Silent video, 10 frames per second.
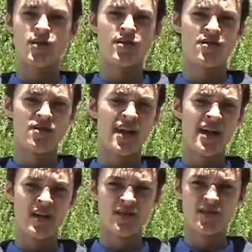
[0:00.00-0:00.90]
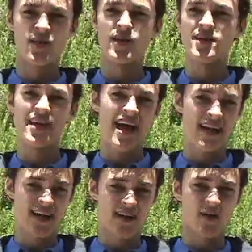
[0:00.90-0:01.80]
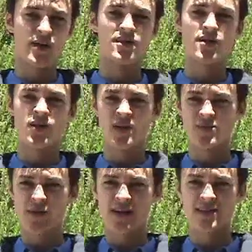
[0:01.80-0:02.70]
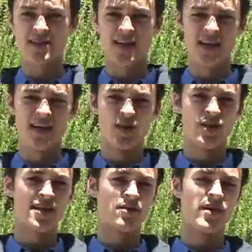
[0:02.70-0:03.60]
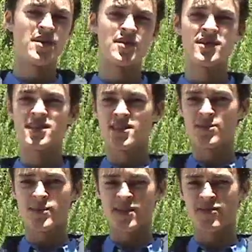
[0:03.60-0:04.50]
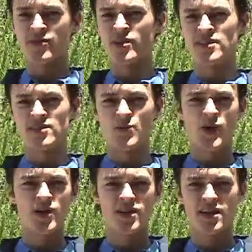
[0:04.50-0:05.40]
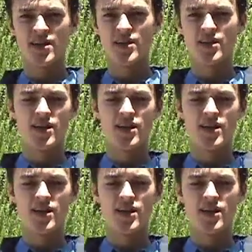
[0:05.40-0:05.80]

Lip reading: going through the house, going in the attic, going in the crawl space, looking at the major systems like the furnace and water heater,